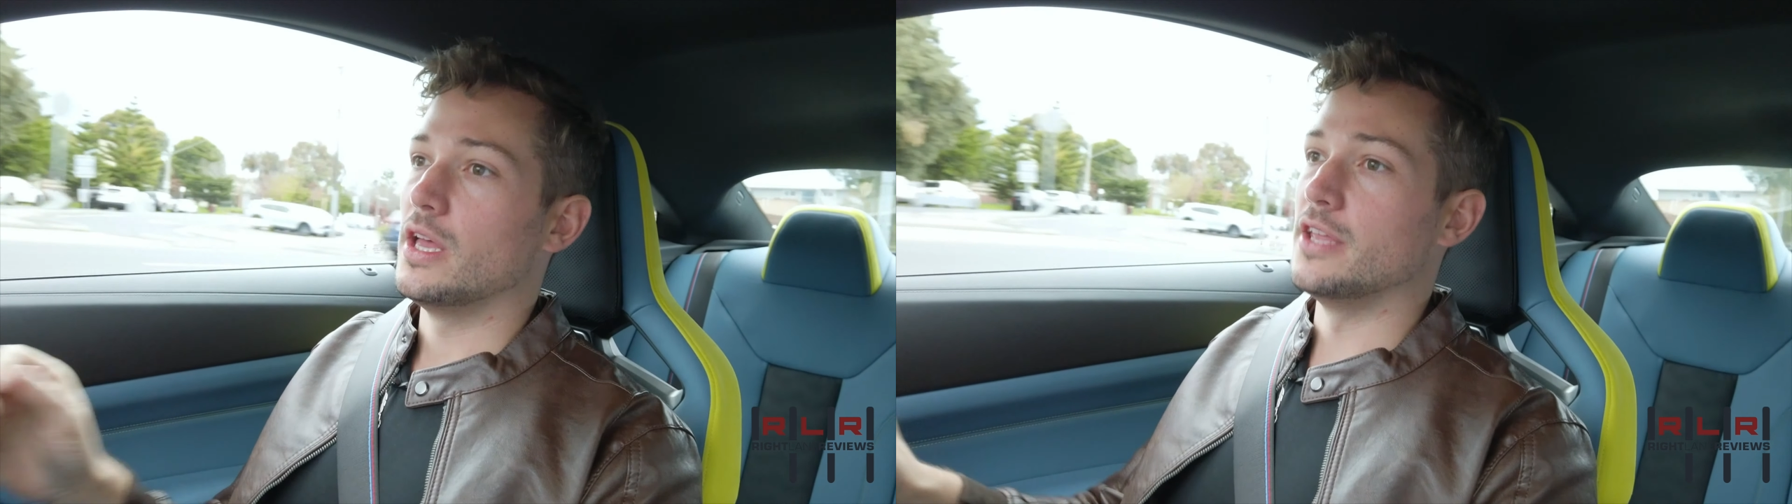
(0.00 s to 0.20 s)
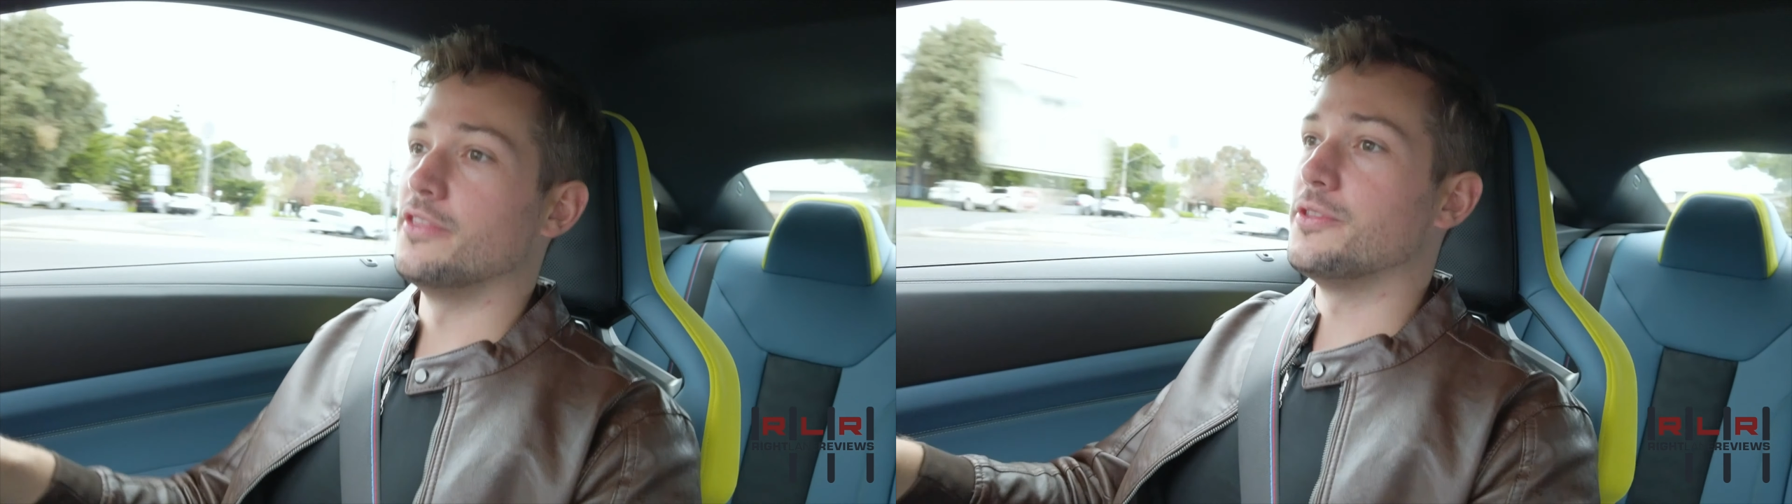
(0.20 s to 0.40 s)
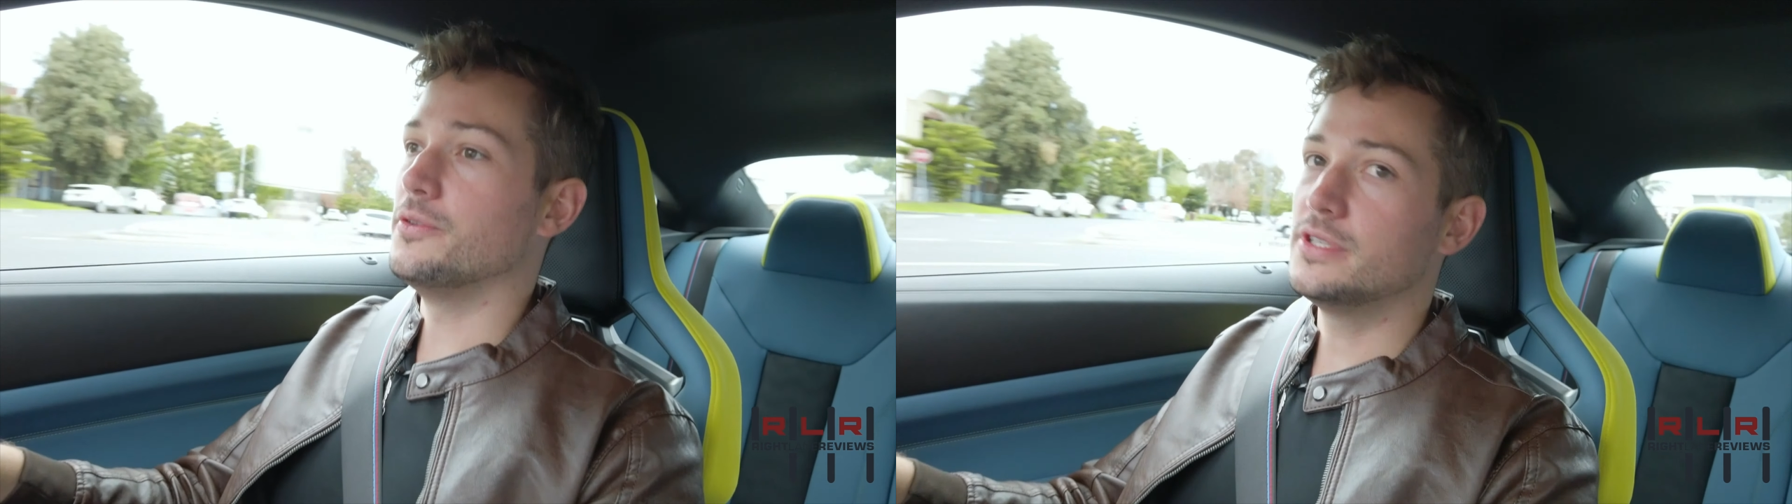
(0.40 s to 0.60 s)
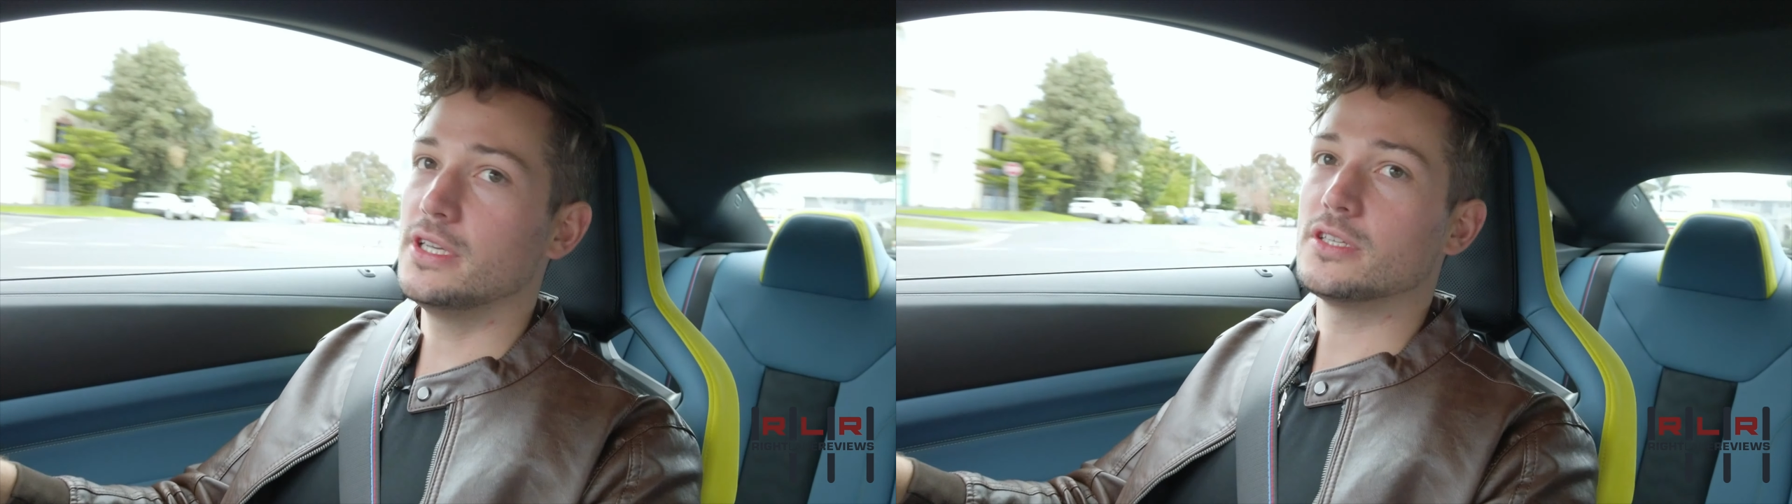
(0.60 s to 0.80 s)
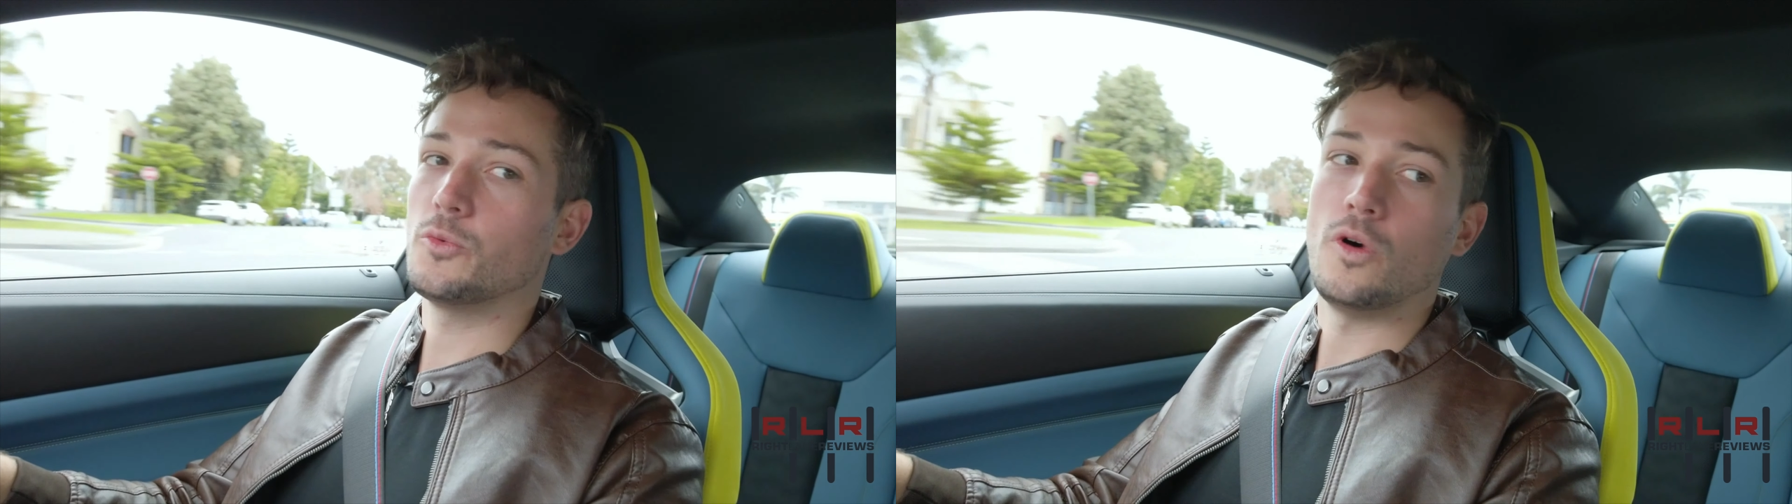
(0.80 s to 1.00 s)

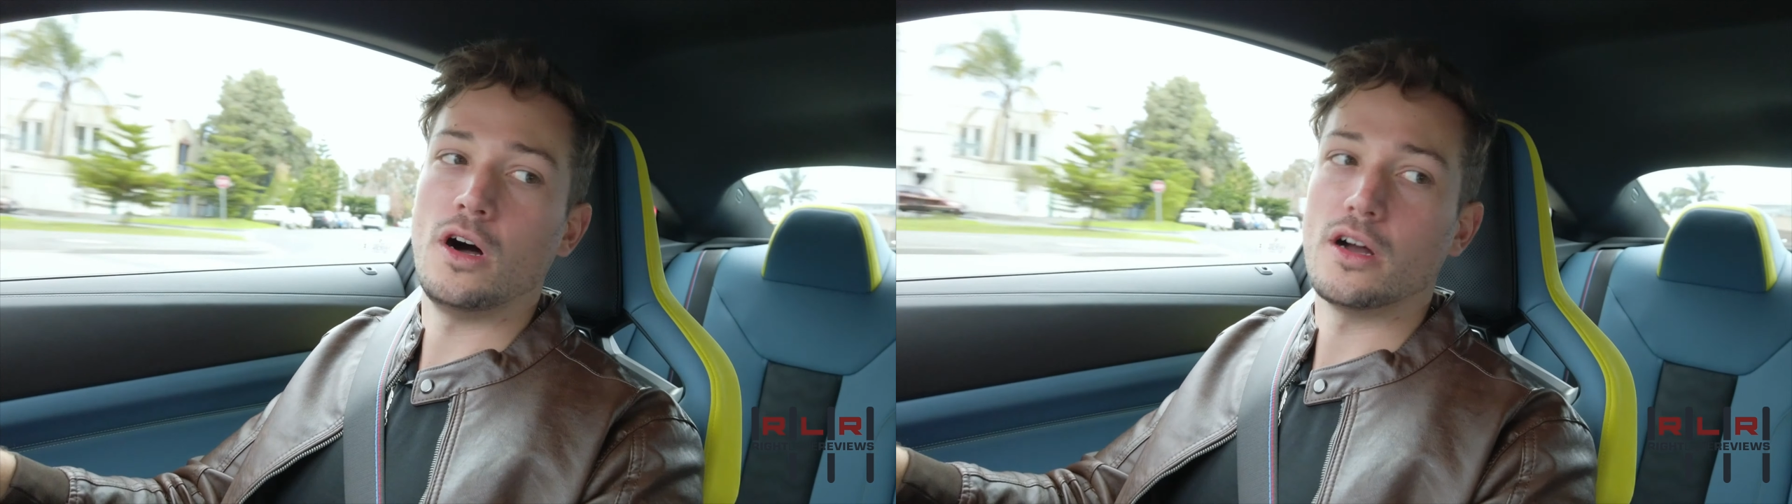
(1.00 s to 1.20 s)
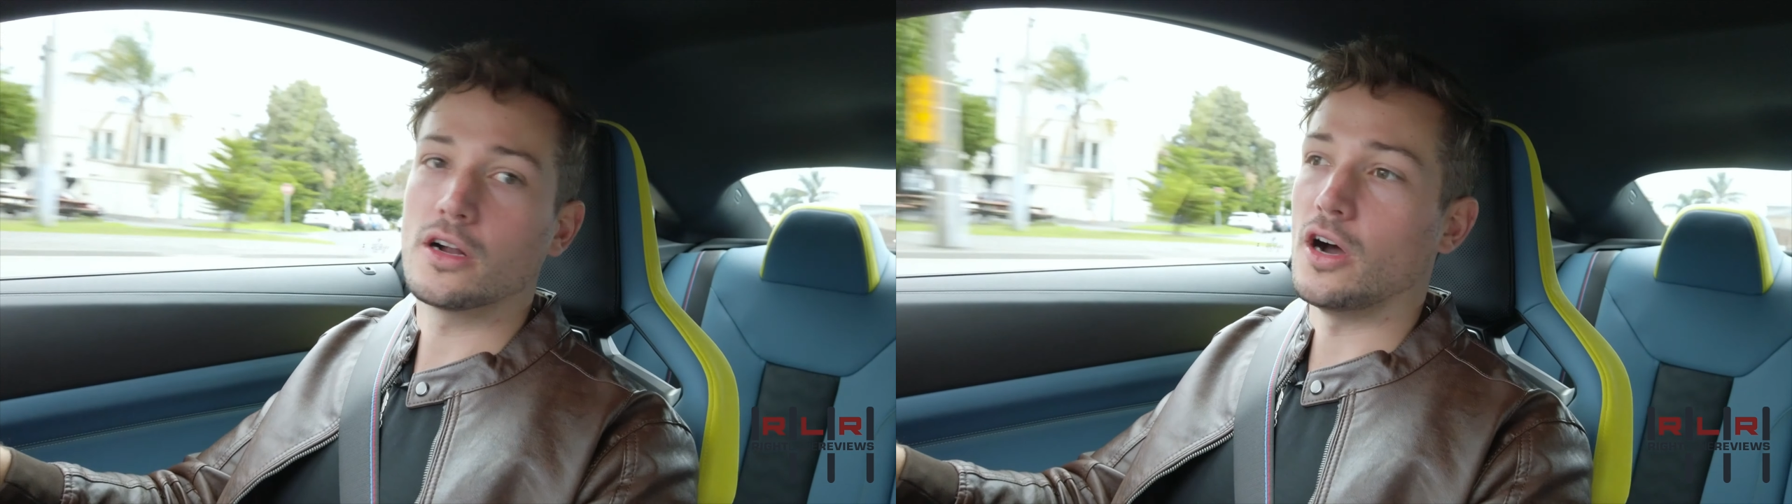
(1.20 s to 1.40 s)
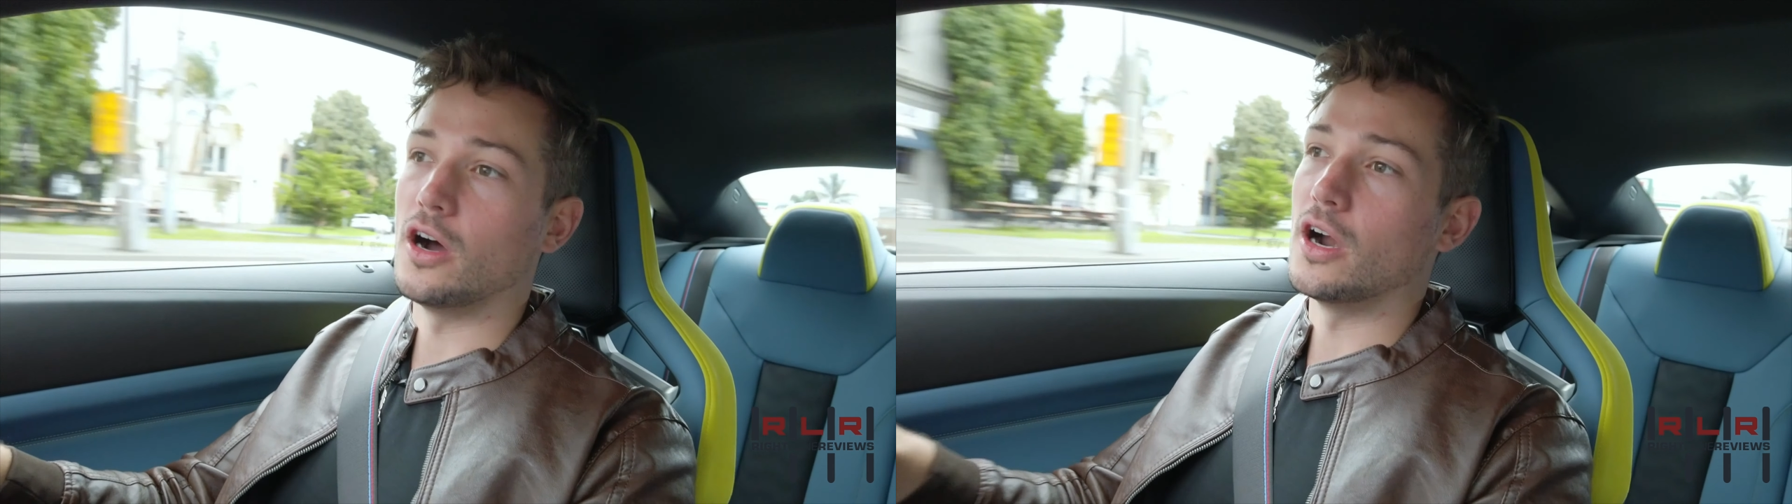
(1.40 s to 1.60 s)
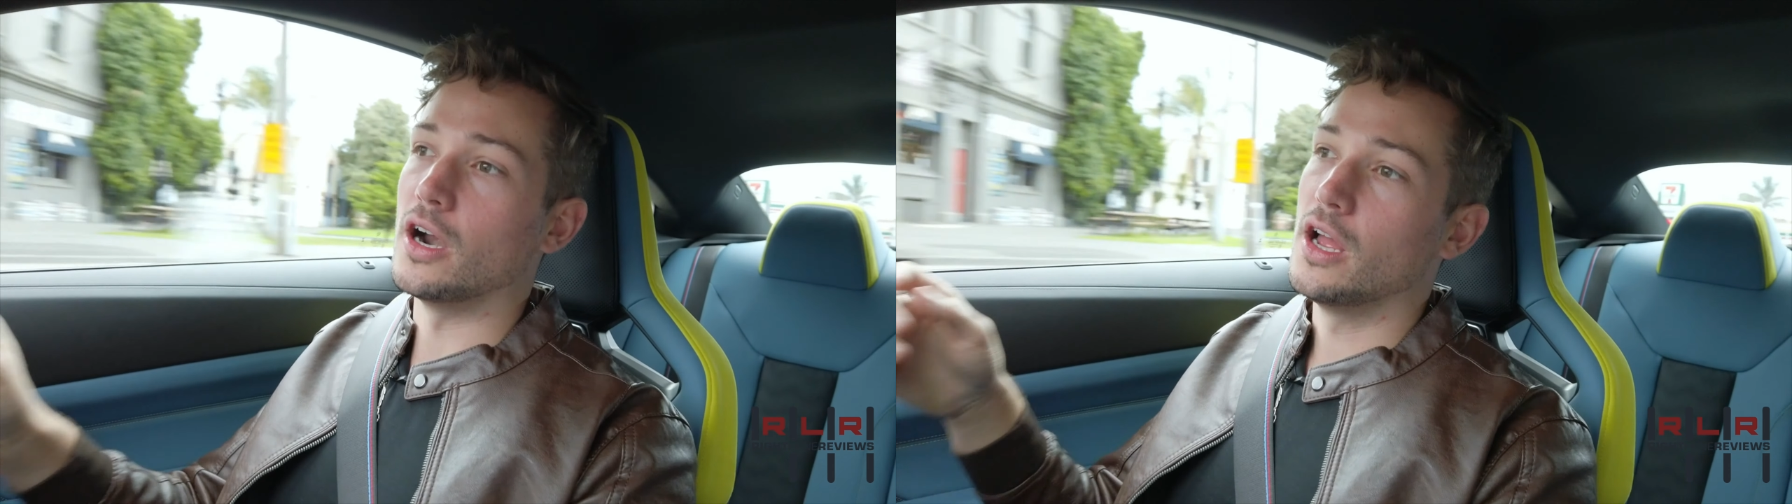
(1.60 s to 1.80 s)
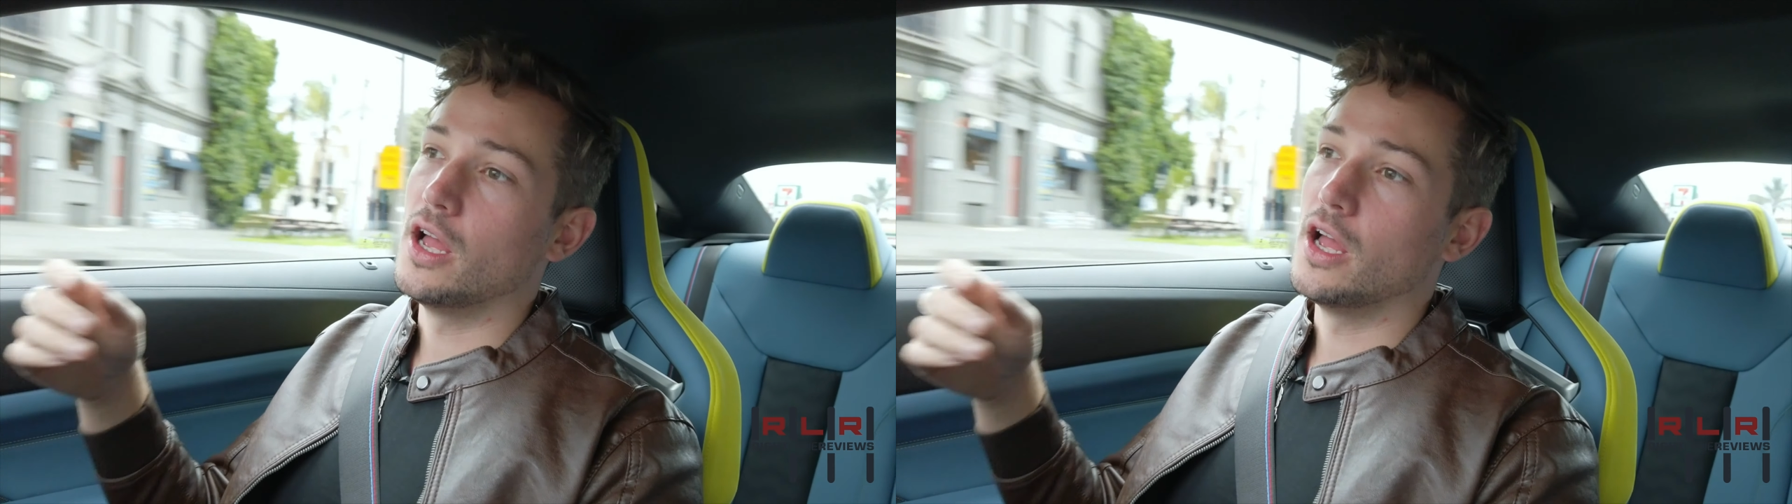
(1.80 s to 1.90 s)
Enthusiasts want a car